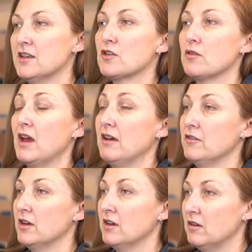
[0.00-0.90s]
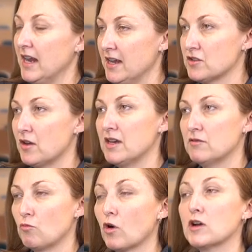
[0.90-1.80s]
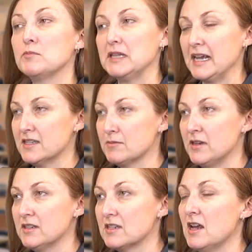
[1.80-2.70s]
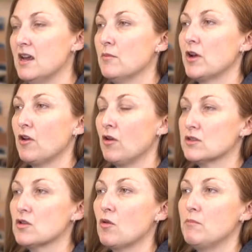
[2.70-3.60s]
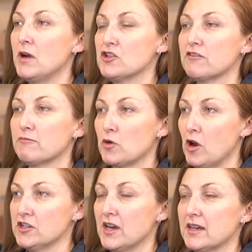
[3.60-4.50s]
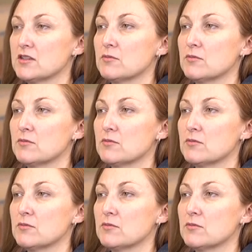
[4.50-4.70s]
So they'll have a hands-on work placement, but also a bunch of projects.